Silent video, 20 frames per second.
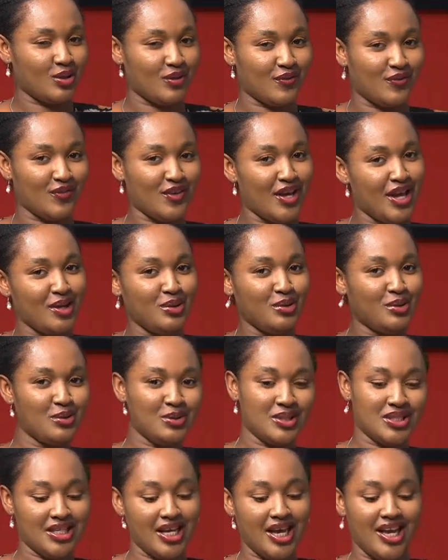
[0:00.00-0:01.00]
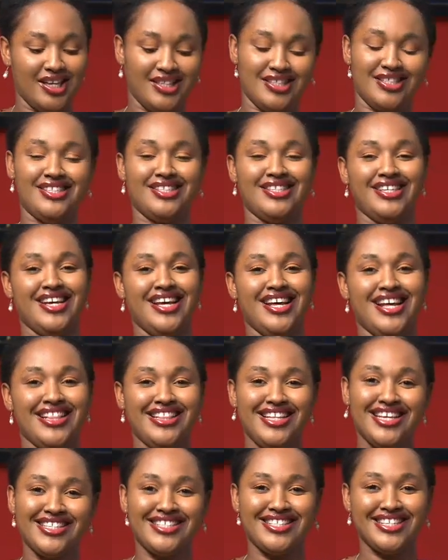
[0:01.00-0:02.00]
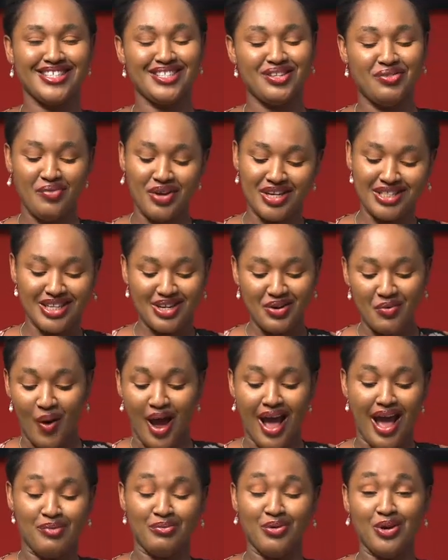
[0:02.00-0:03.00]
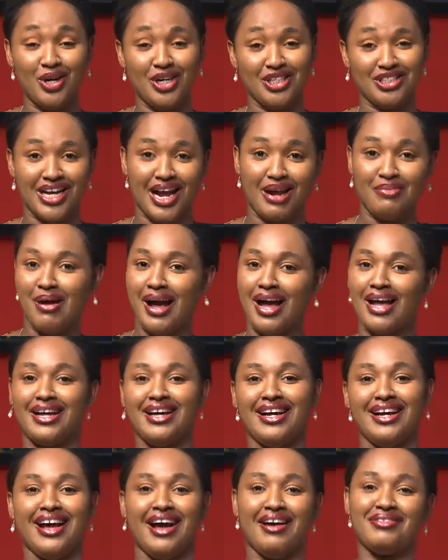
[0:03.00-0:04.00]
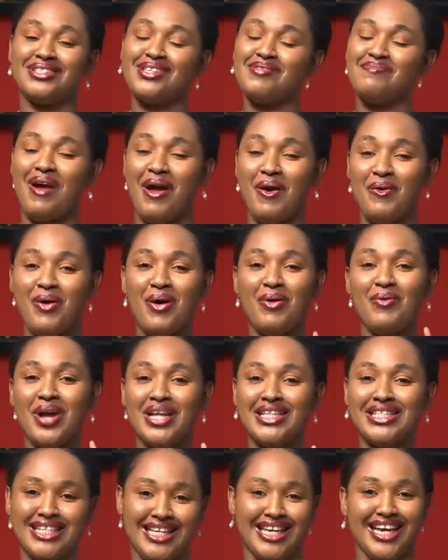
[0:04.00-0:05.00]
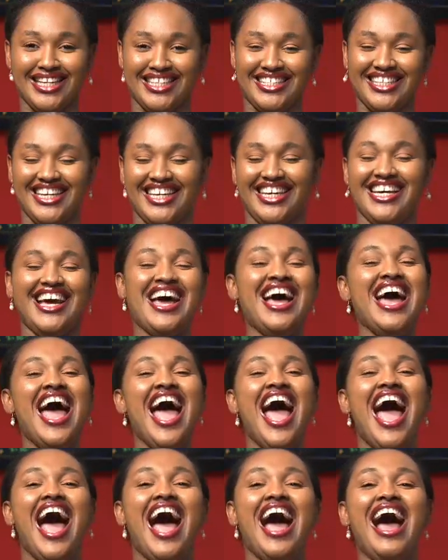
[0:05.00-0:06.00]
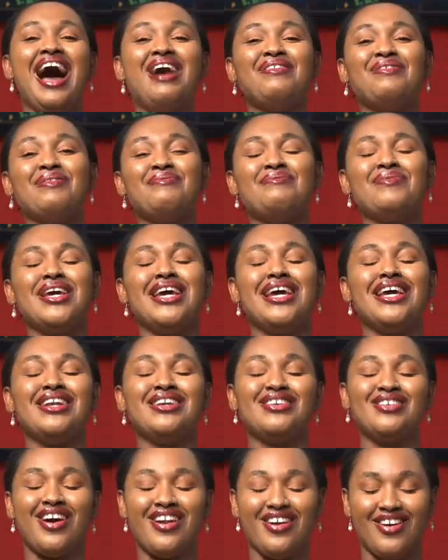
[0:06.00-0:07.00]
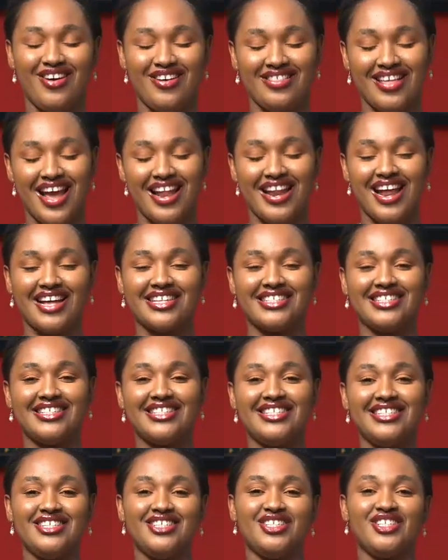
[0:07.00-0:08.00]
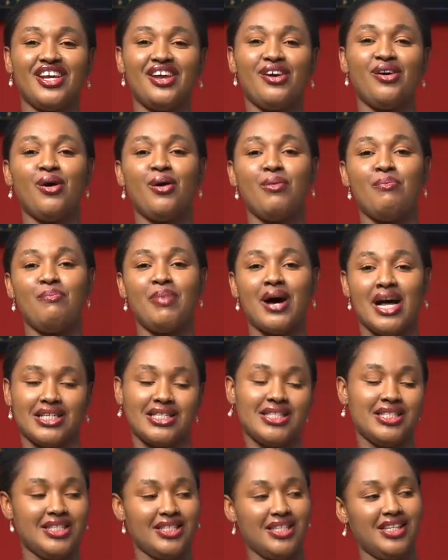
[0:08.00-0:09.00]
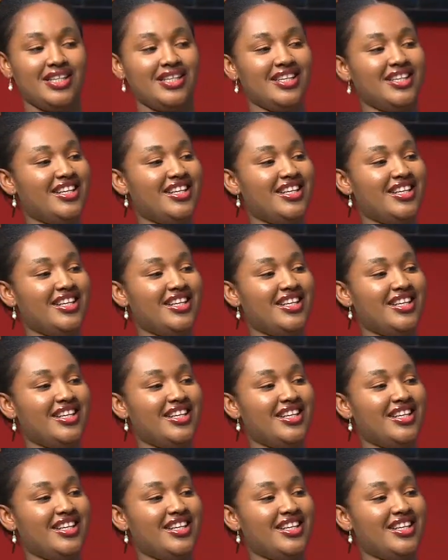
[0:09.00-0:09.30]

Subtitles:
of Enugu State. This is the reason why I'm going to jackpot. I see my one-way ticket. I have with me none other than CJ Obassey.